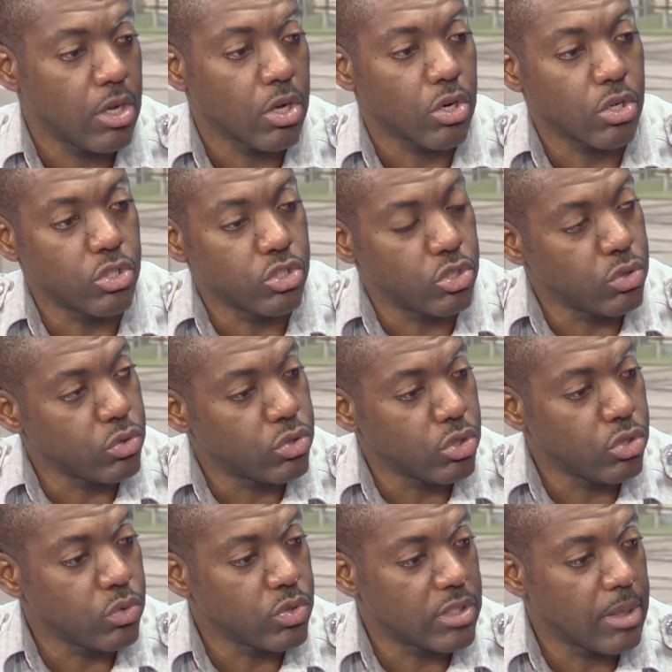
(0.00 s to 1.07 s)
Continue to
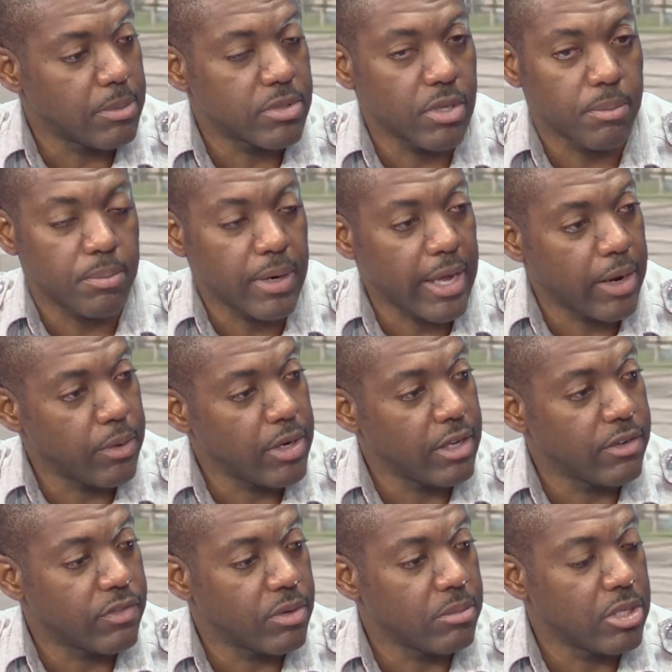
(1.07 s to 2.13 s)
use them, supply with the
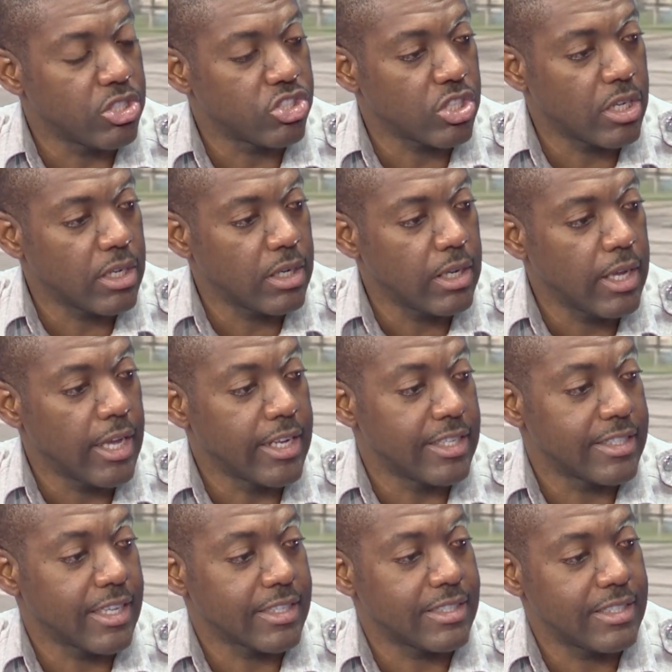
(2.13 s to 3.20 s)
information. It is
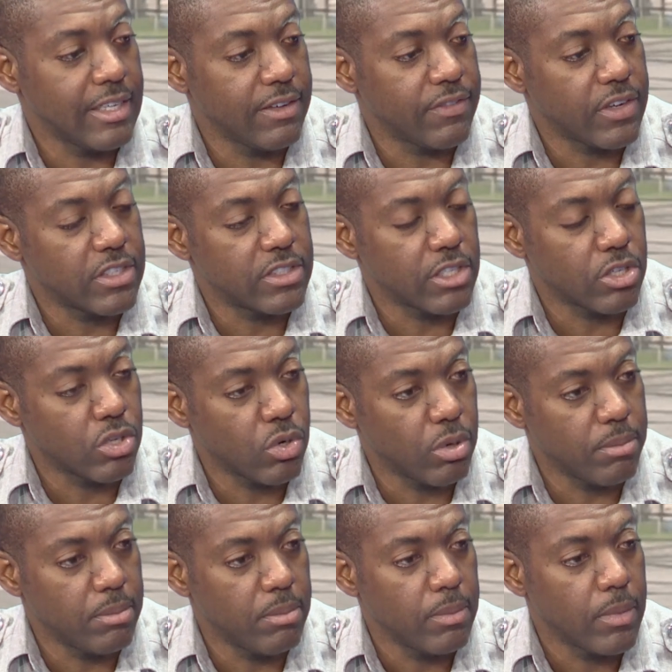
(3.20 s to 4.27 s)
a safe and
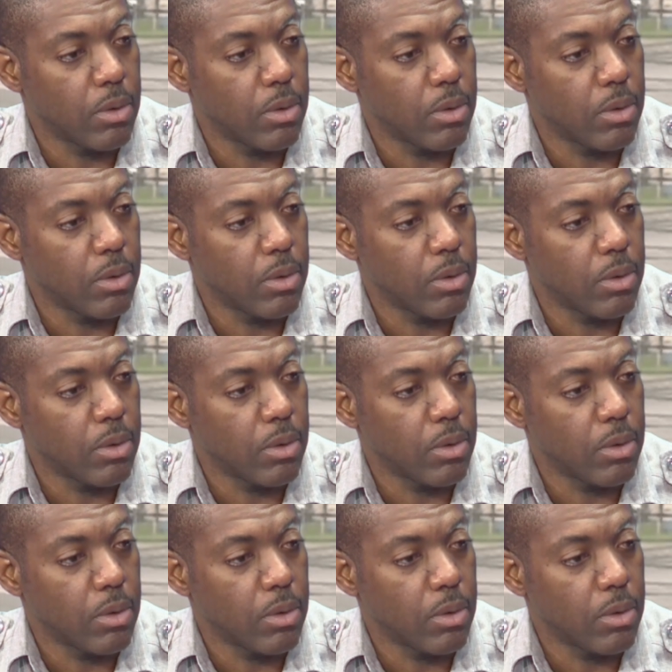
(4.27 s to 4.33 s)
secure